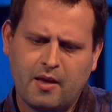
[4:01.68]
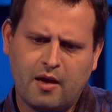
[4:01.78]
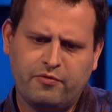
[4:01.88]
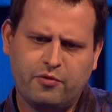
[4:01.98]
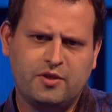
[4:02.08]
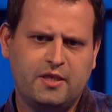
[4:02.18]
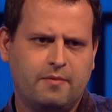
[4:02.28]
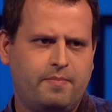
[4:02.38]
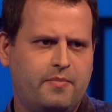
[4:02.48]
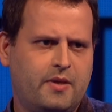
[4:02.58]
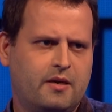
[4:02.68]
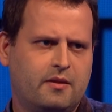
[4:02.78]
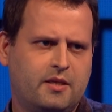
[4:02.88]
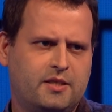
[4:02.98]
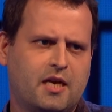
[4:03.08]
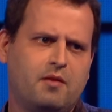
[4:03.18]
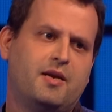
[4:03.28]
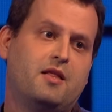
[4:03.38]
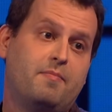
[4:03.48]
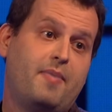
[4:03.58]
unfortunately the
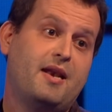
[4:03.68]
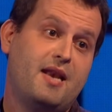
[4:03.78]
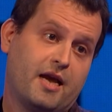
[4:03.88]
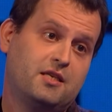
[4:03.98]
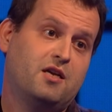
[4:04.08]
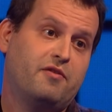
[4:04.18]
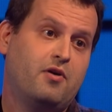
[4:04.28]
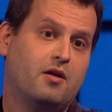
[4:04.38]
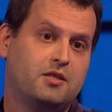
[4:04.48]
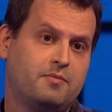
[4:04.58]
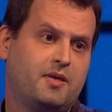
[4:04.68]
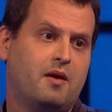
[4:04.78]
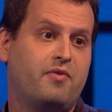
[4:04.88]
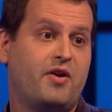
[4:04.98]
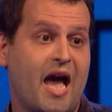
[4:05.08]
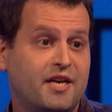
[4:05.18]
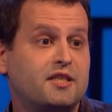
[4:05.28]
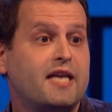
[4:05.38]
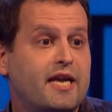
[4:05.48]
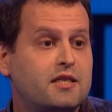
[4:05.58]
gentleman in the bed next to her father's had become very
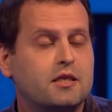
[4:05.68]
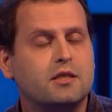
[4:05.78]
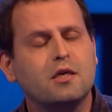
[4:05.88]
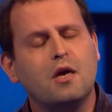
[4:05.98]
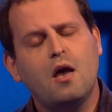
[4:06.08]
agitated